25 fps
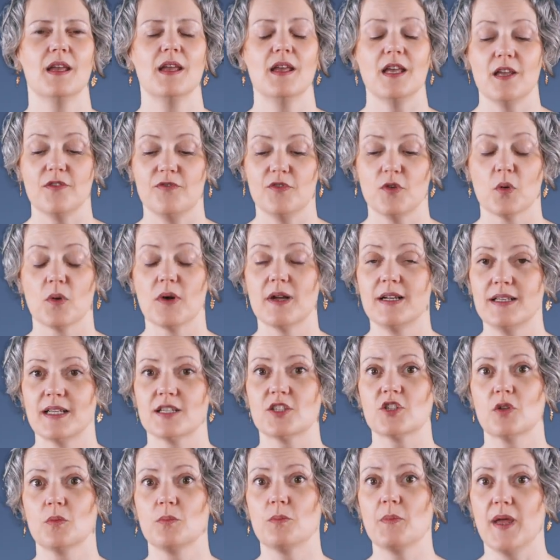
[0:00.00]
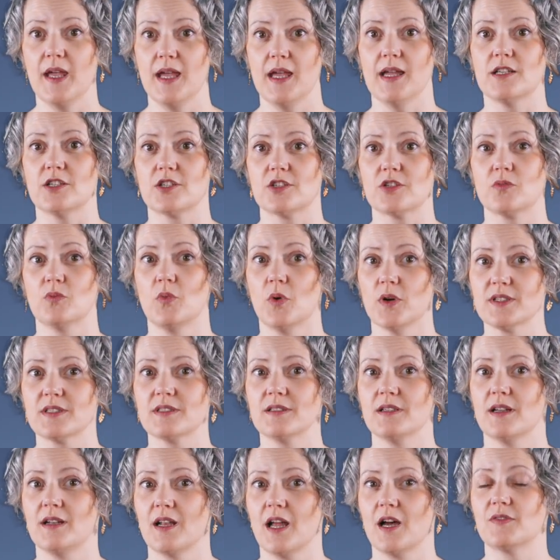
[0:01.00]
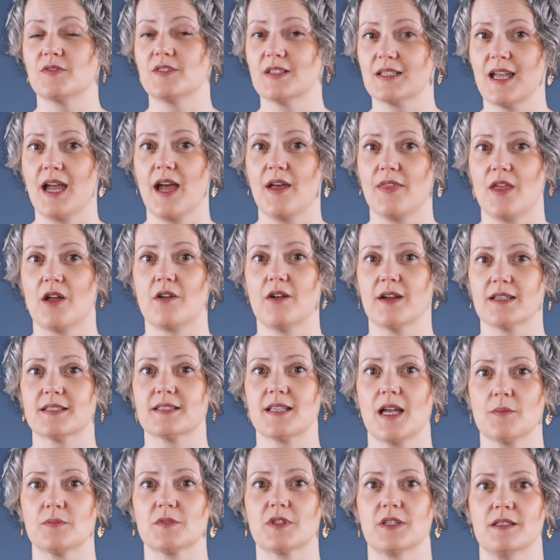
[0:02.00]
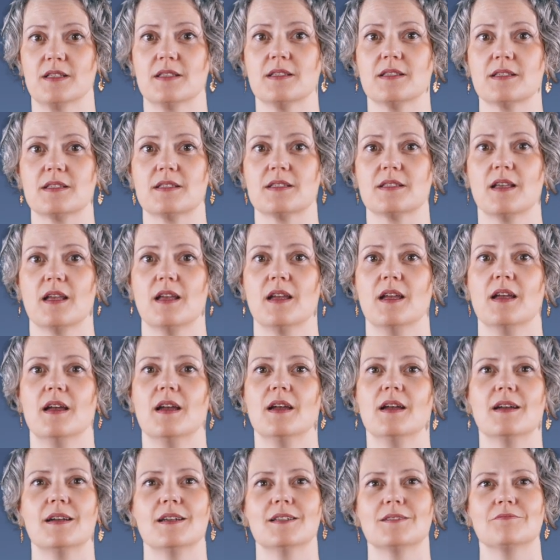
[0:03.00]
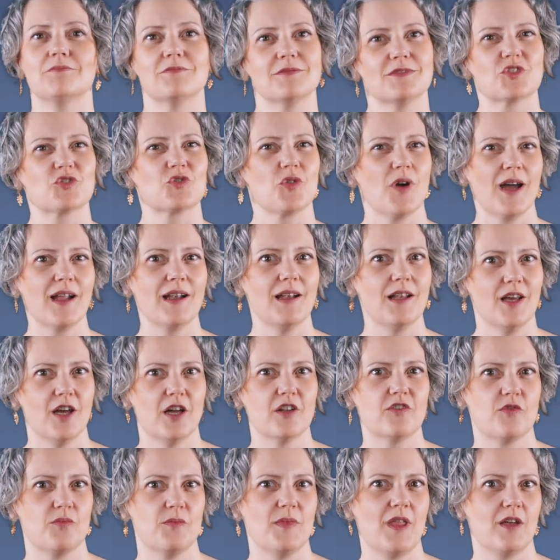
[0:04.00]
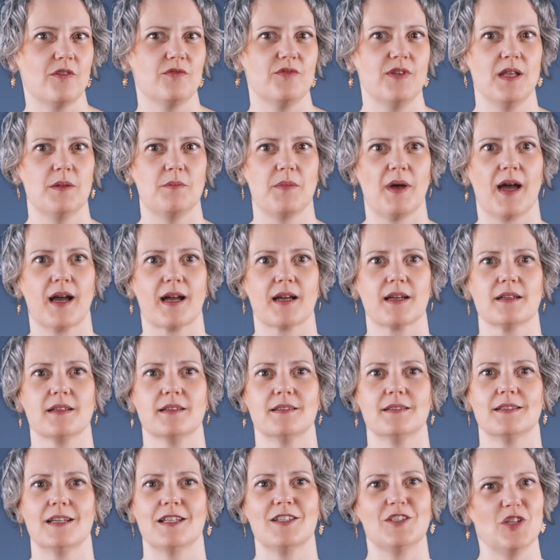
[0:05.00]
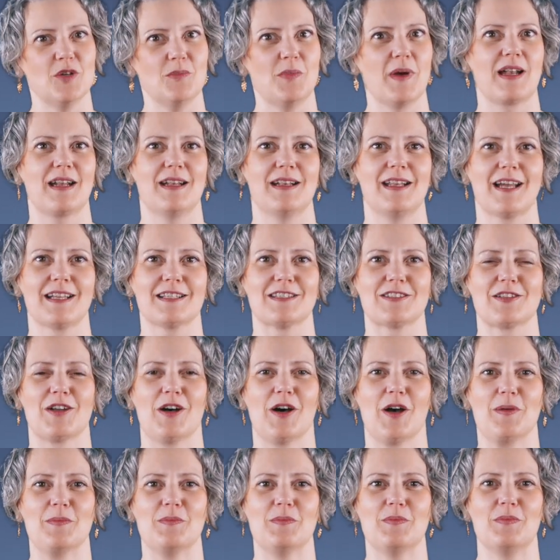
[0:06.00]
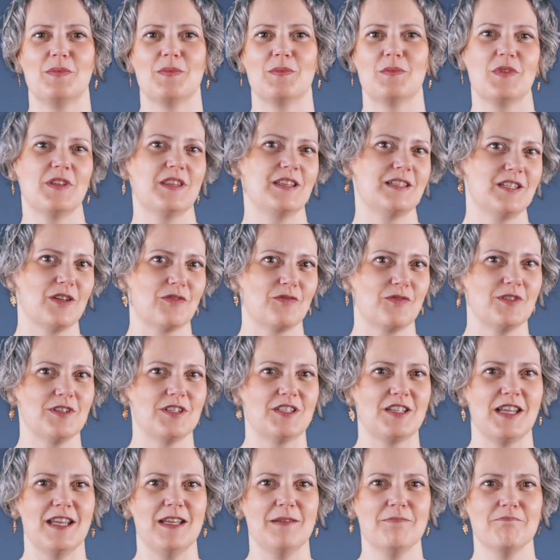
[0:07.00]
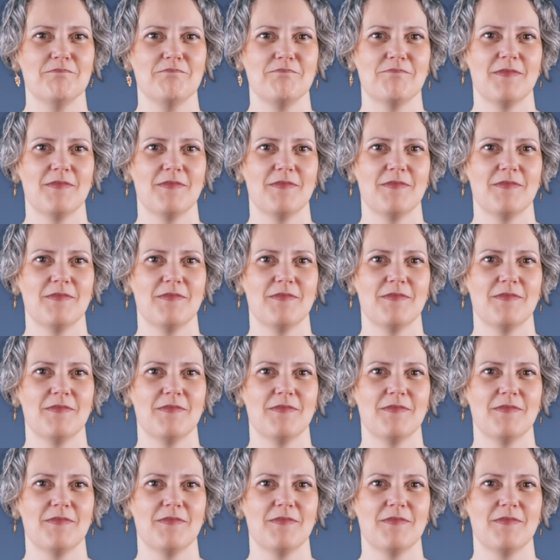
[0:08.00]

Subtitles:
If your initial pitch wasn't enough to get their acceptance, try and learn from their feedback and do better next time with a different team.